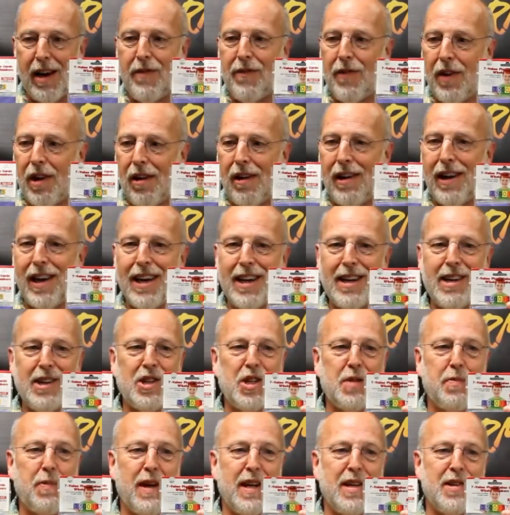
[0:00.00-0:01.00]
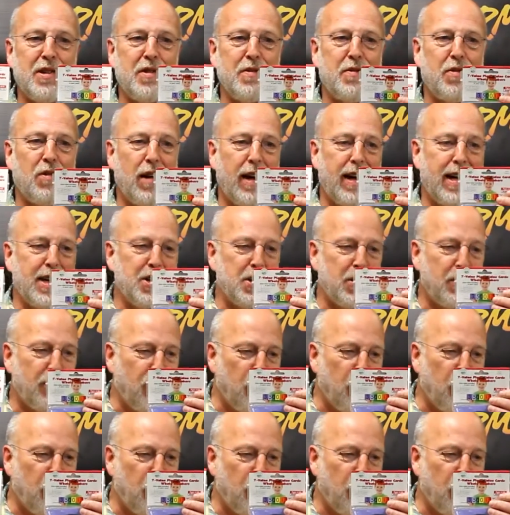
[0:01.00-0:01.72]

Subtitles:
very inexpensive range of